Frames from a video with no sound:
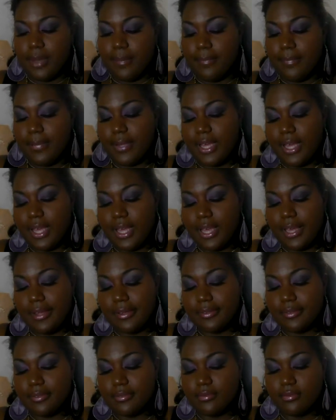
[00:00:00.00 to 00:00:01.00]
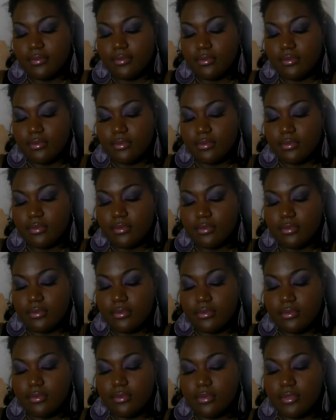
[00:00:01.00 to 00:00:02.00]
but
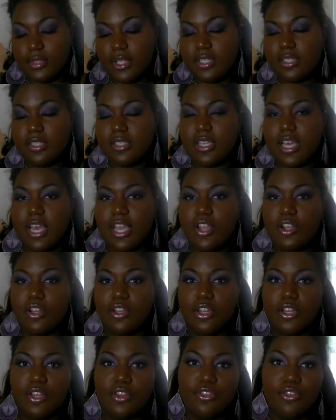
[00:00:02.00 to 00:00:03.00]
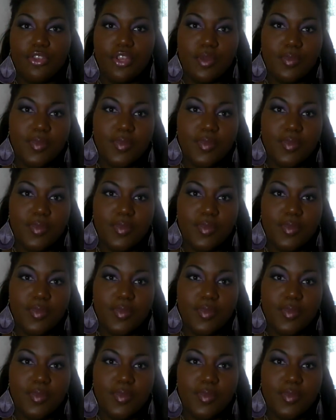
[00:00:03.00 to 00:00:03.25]
let's say you're looking through your